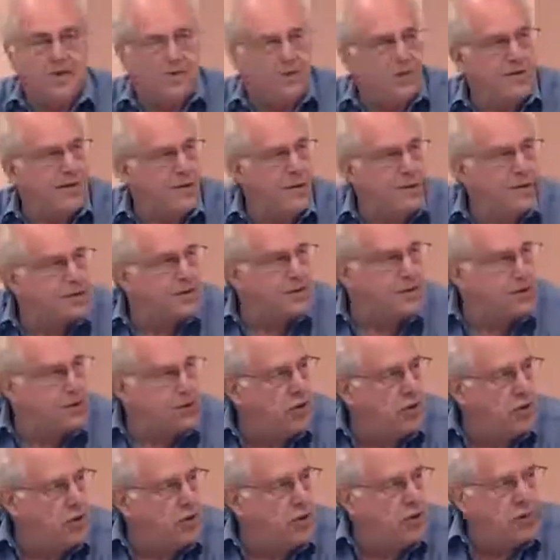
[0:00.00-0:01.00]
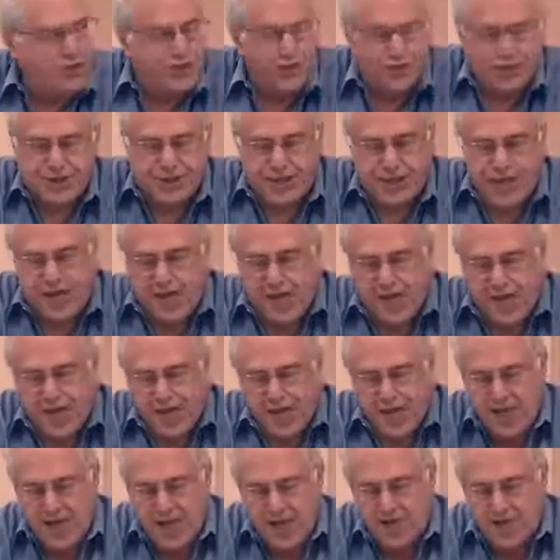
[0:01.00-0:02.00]
We've also launched
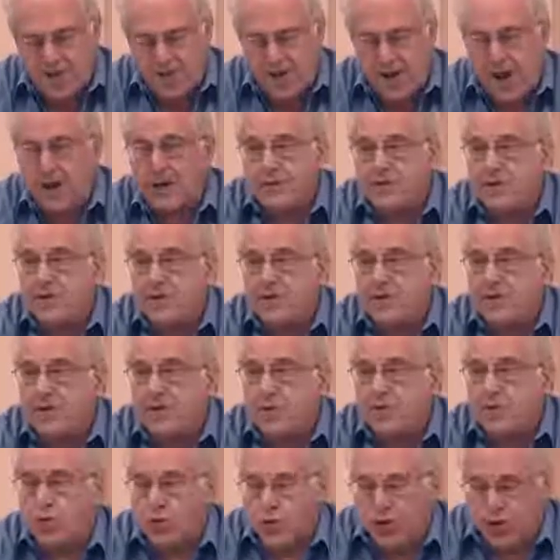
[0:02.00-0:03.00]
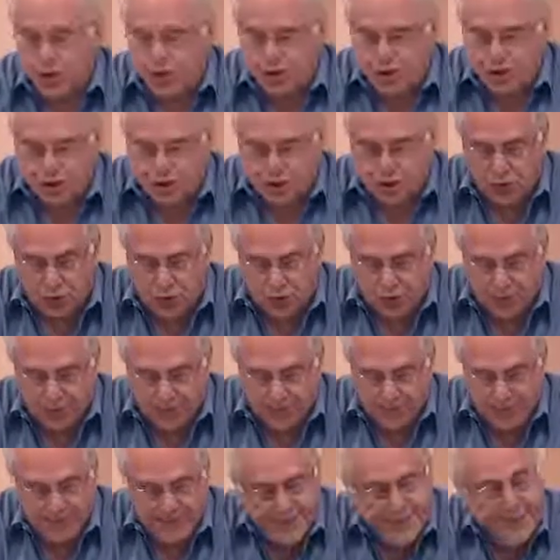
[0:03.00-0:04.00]
a Democracy at Work
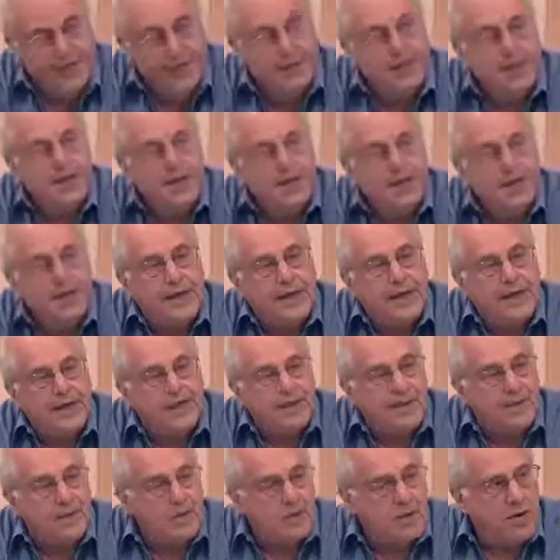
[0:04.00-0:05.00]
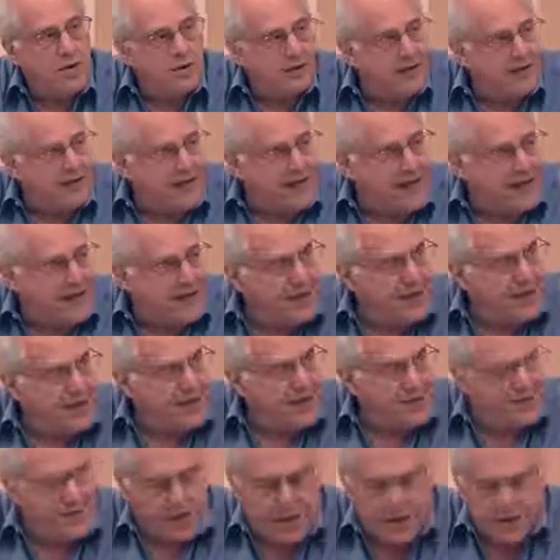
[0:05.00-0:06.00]
store. If you are a fan
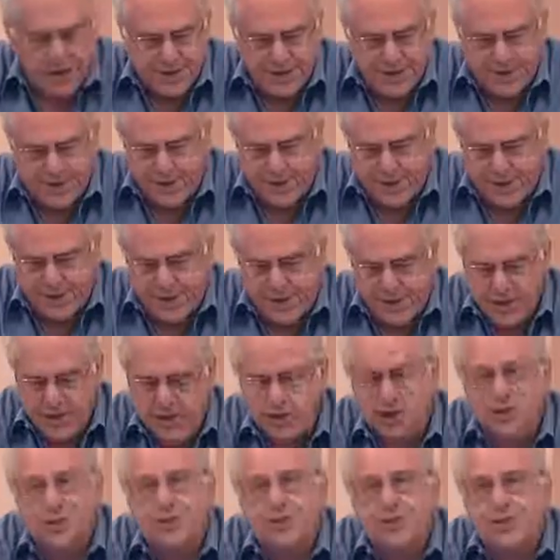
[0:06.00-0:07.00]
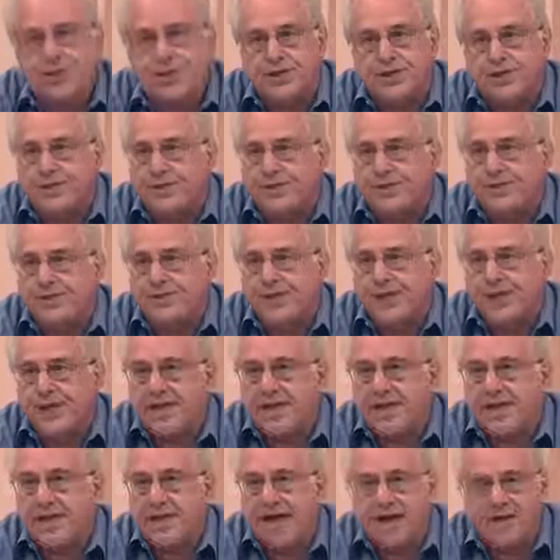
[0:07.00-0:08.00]
of mugs and t-shirts and stuff
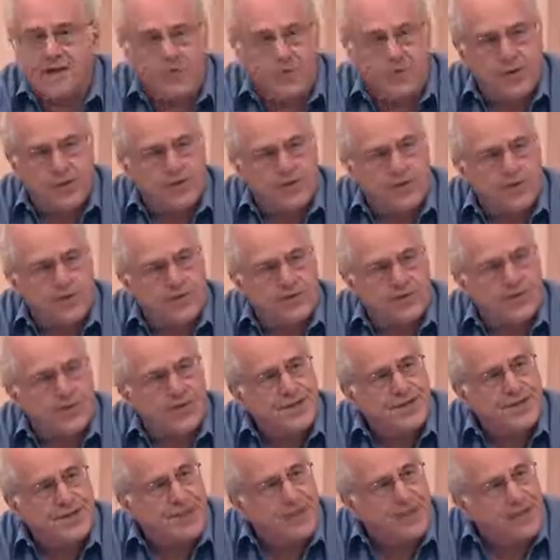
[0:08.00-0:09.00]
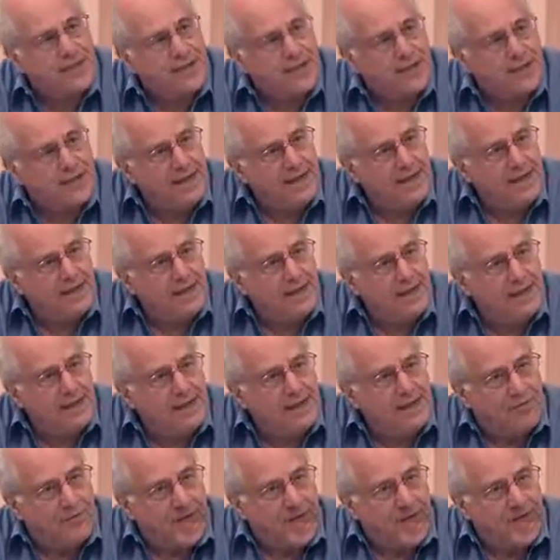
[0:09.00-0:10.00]
like that with interesting,
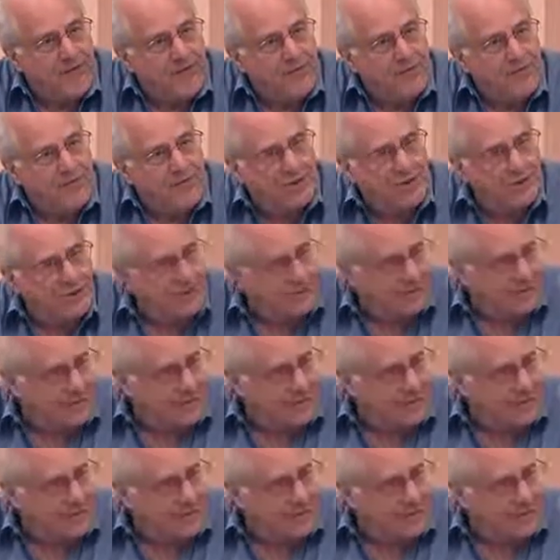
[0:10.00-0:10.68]
radical